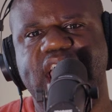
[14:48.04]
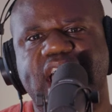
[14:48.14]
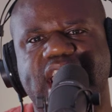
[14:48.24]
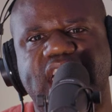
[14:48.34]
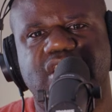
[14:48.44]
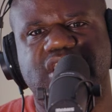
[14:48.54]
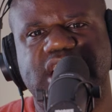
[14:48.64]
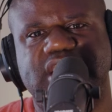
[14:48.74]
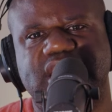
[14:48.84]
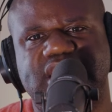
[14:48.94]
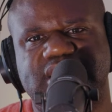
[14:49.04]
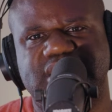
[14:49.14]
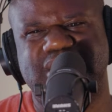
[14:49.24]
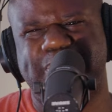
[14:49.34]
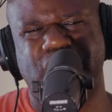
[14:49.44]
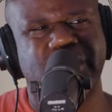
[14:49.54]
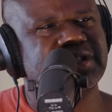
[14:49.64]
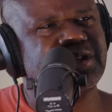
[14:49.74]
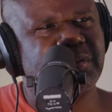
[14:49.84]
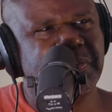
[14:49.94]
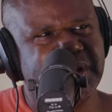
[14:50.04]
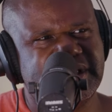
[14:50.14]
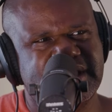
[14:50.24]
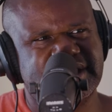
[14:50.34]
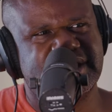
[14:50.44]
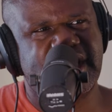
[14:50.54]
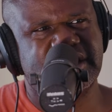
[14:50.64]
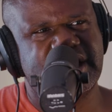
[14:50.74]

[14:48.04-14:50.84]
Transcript: I don't think that it's personal, but this is how